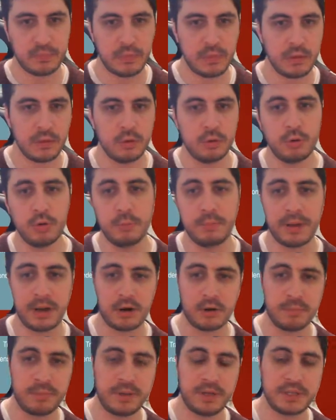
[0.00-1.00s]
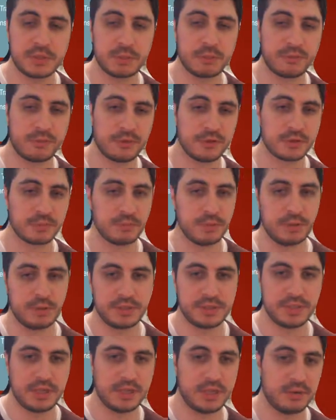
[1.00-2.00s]
Coal power plants were first
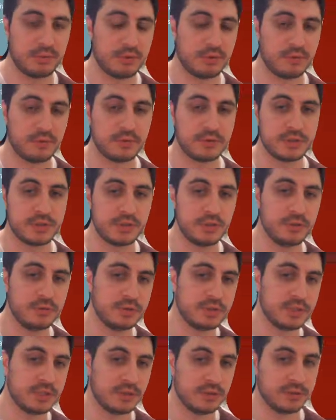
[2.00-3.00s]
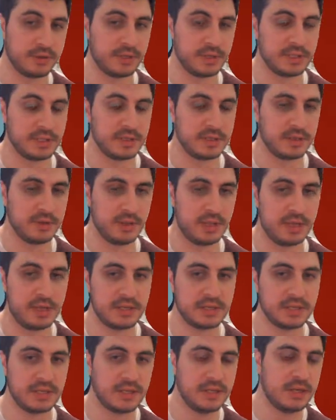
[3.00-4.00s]
built and they were first used in the
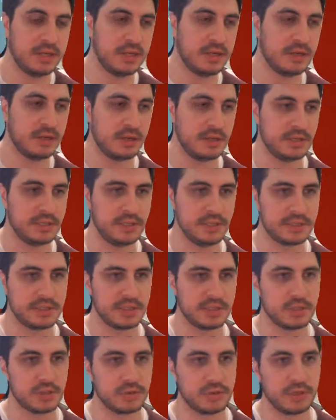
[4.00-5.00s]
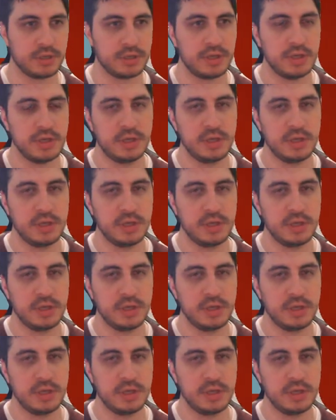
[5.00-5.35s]
late 19th century.